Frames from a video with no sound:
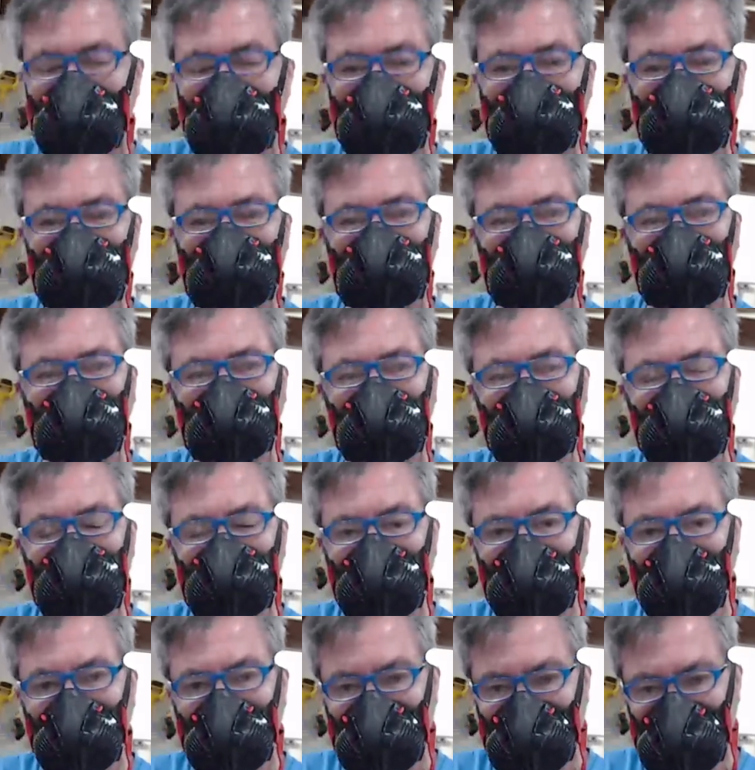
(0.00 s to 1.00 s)
has 3
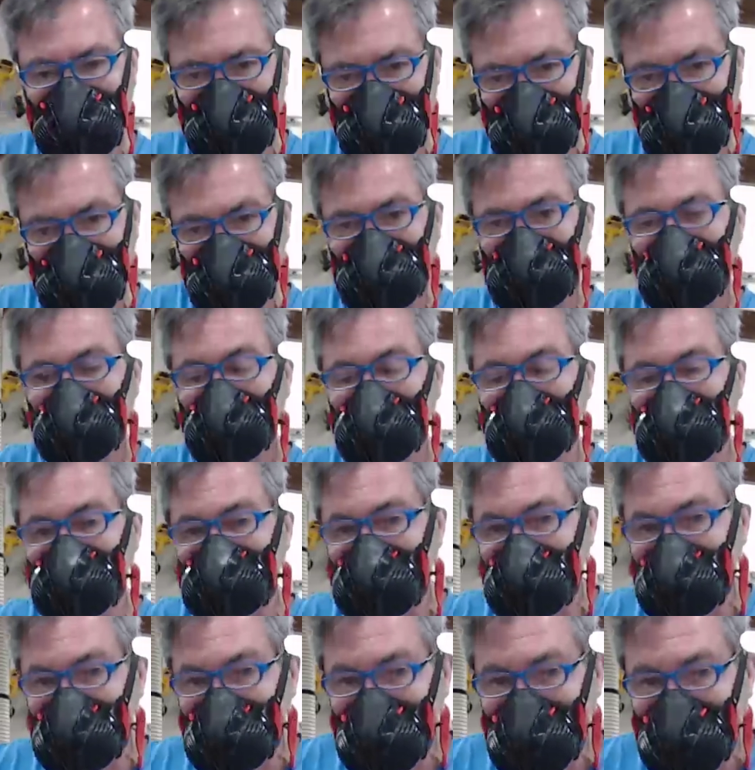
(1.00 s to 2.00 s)
pugs, or
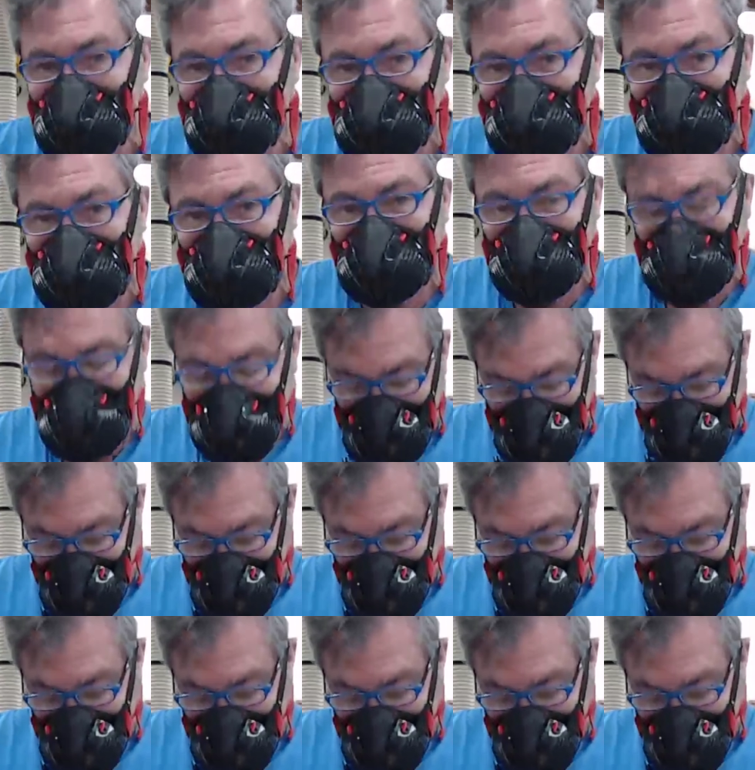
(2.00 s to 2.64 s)
did have,